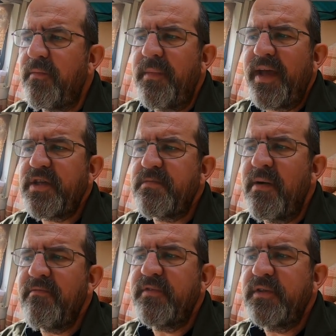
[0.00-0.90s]
from next
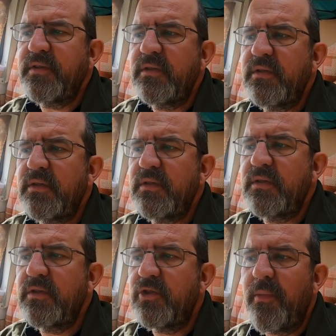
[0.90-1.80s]
month,
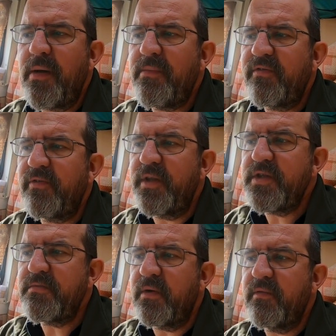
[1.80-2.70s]
or might be from
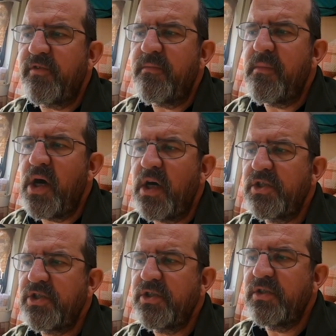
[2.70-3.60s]
this month, from
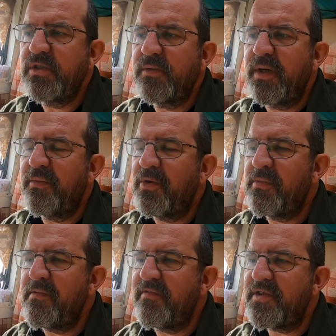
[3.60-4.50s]
March. Where, what
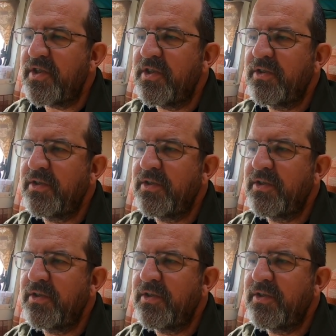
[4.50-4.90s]
month is it?